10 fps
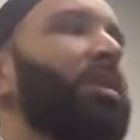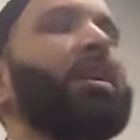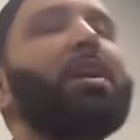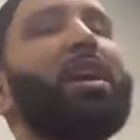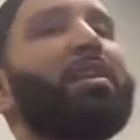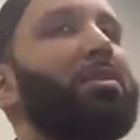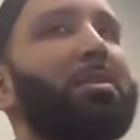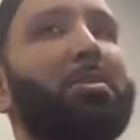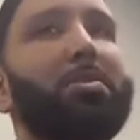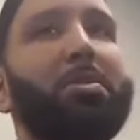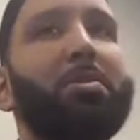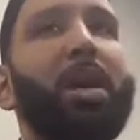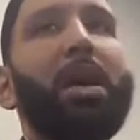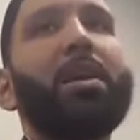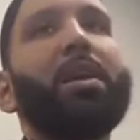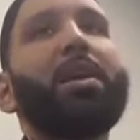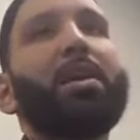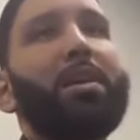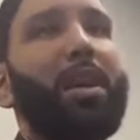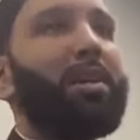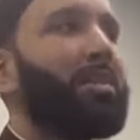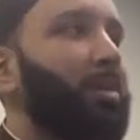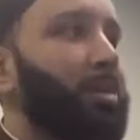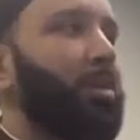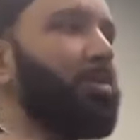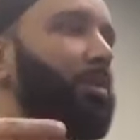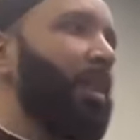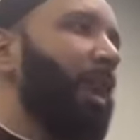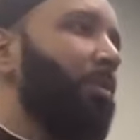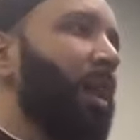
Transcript: And, and again, look, you, you can't, a lot of times, I know there are a lot of